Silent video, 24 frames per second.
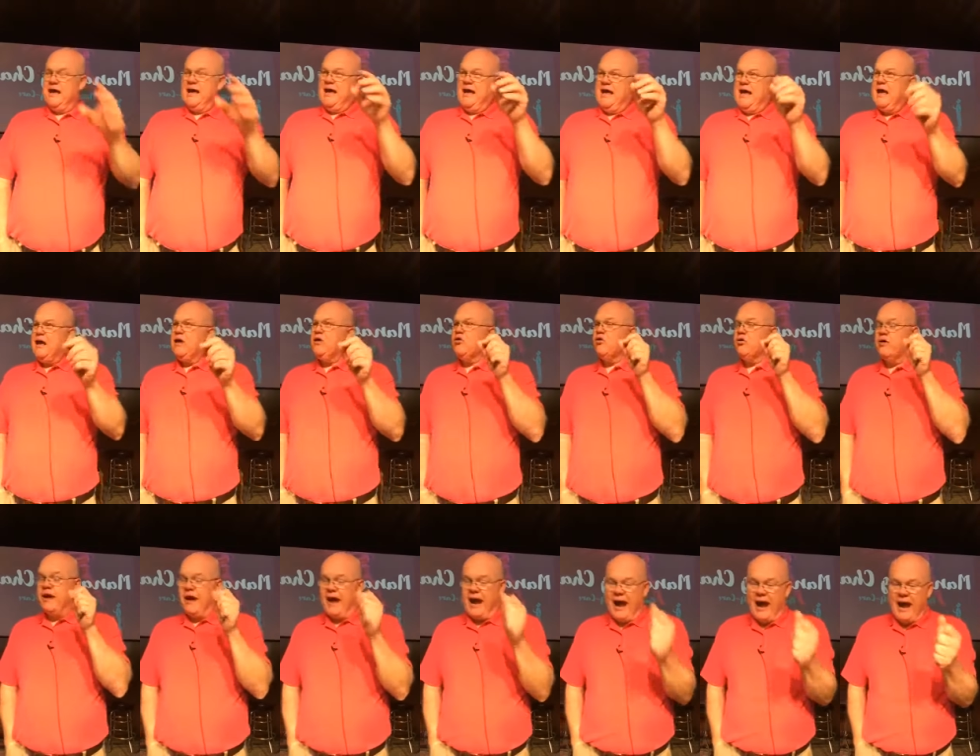He
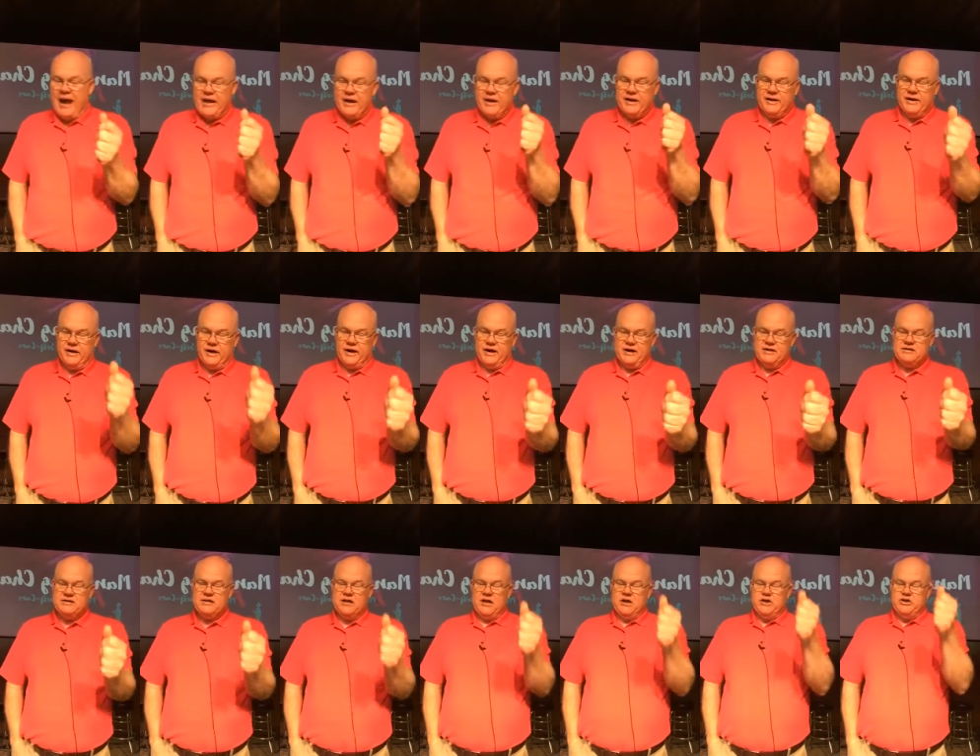created
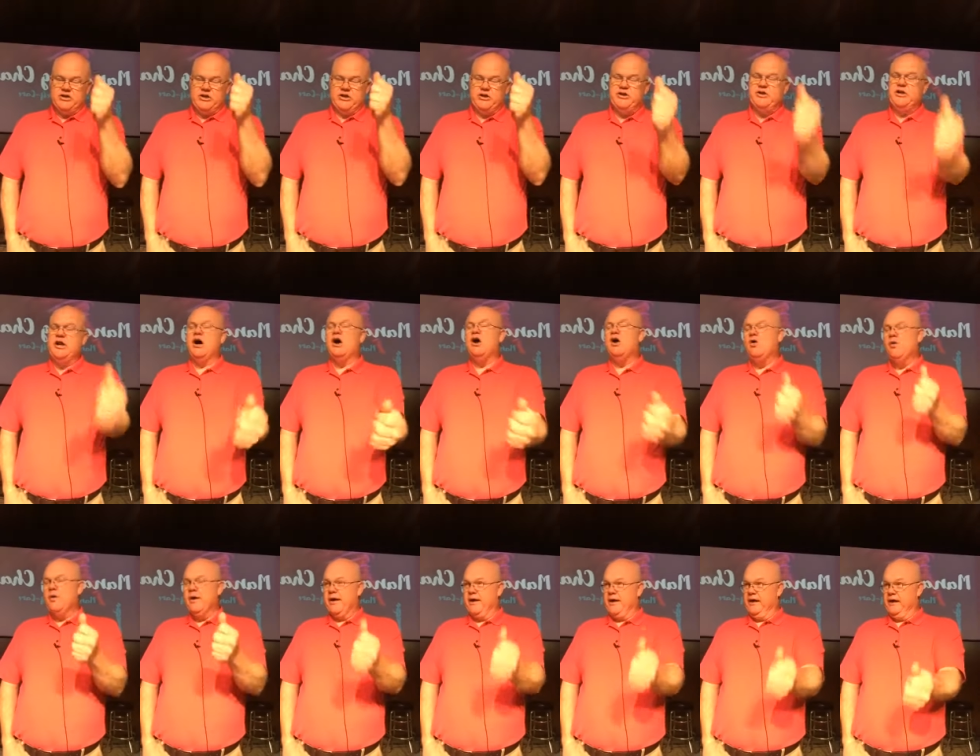us to
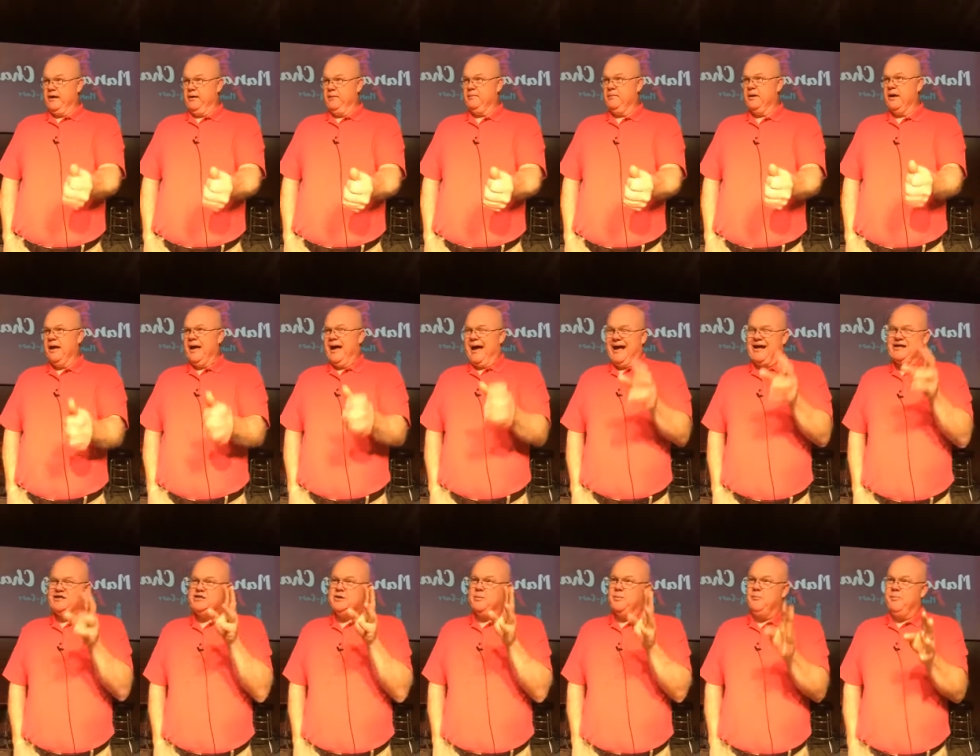know Him
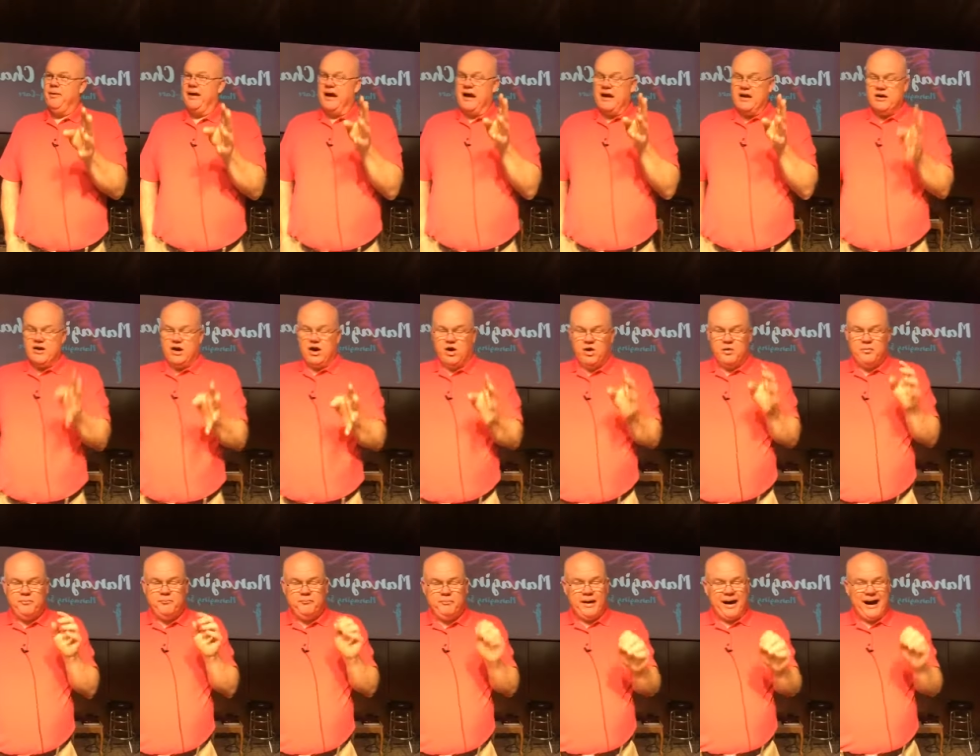and to be
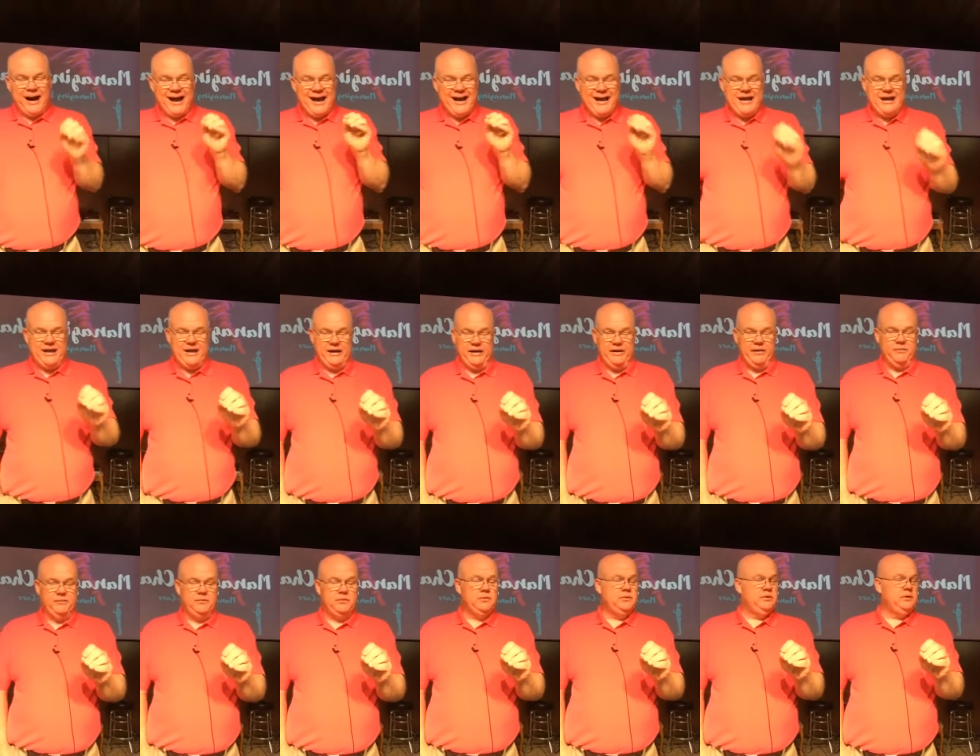known by
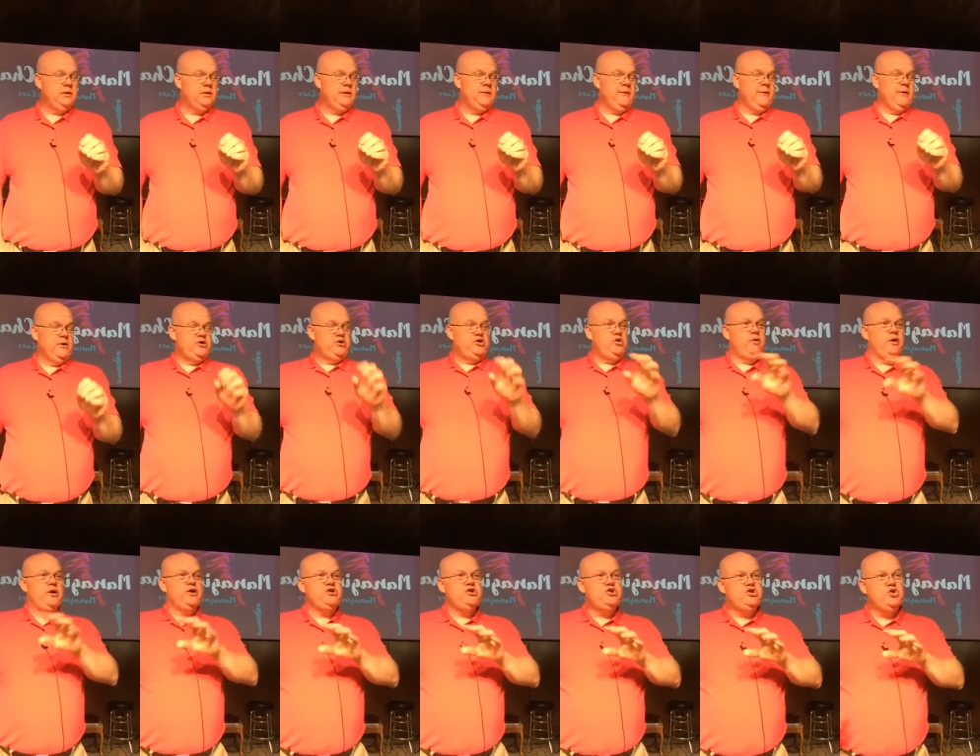Him, to
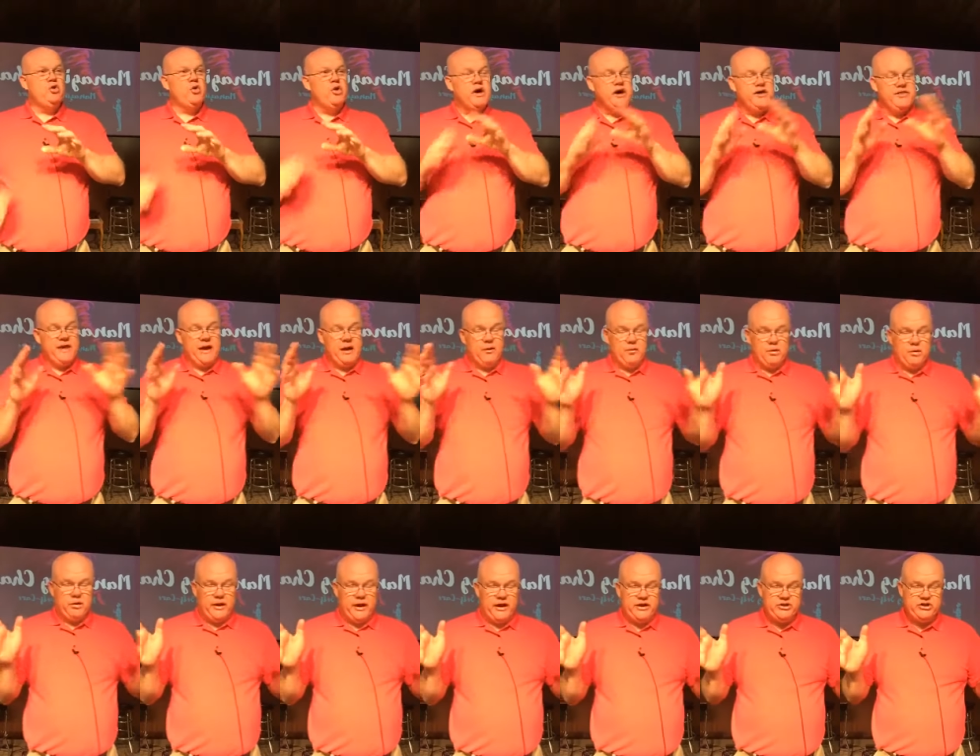enjoy that
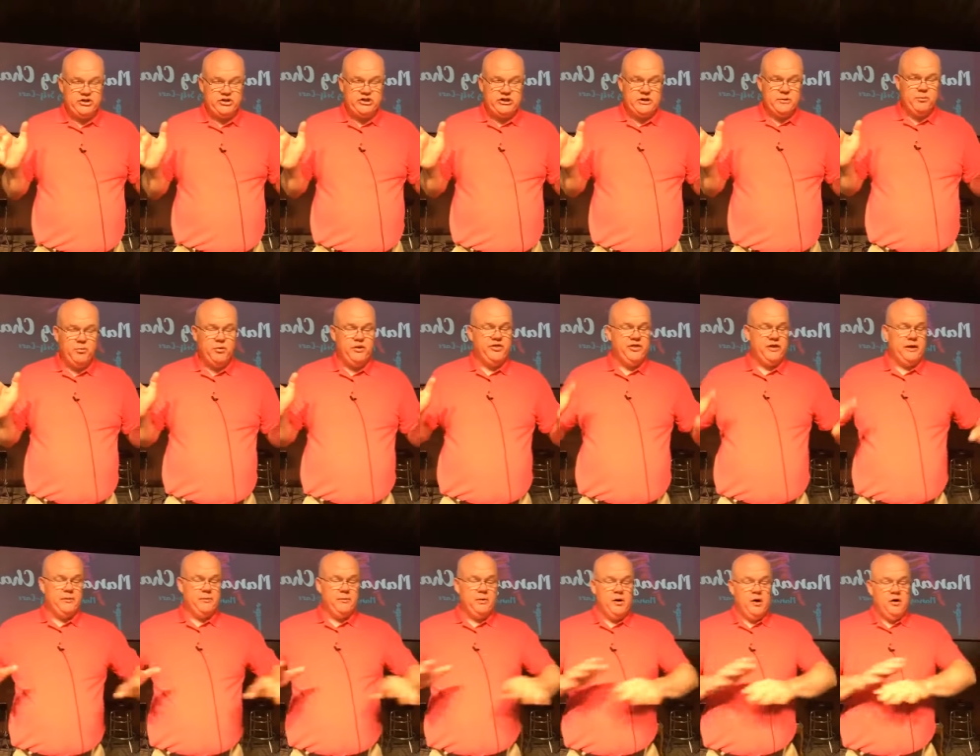relationship with
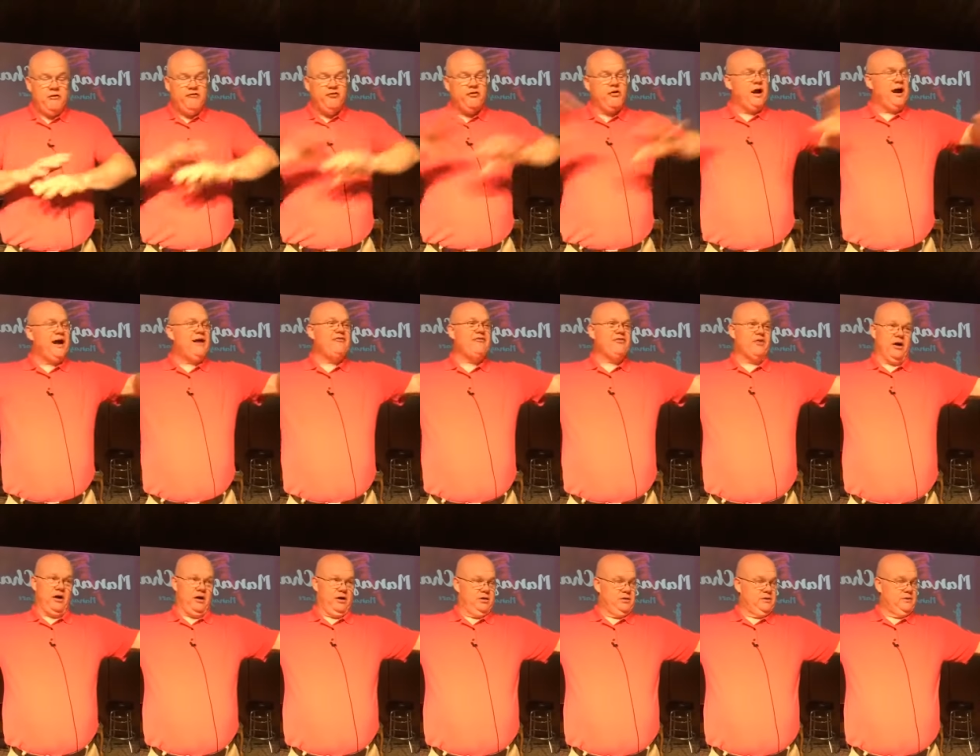Him
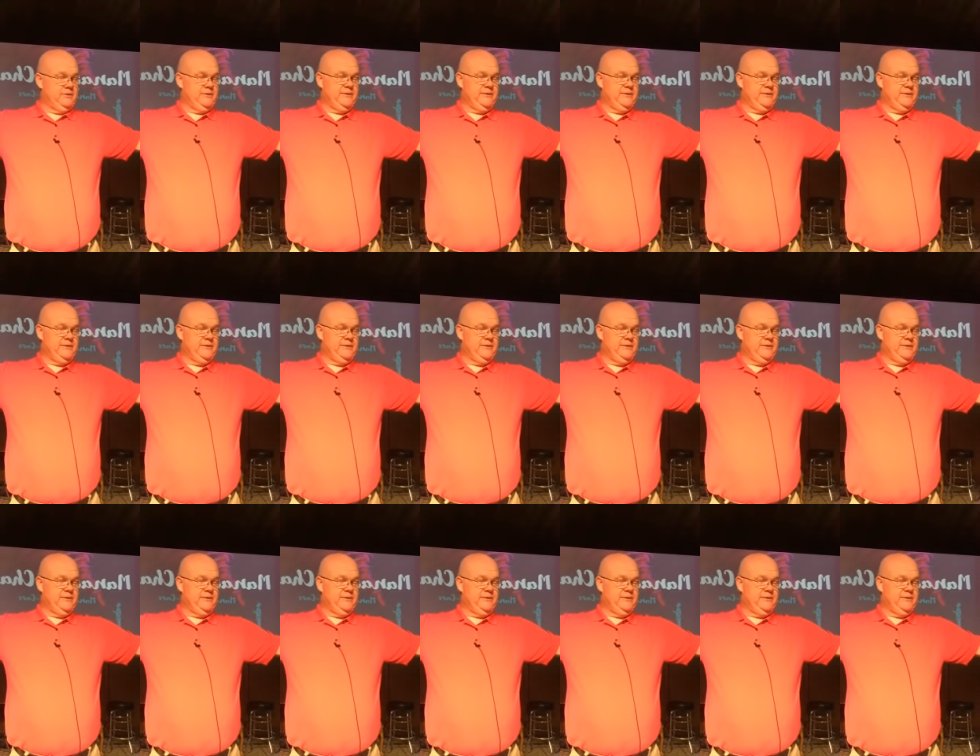forever.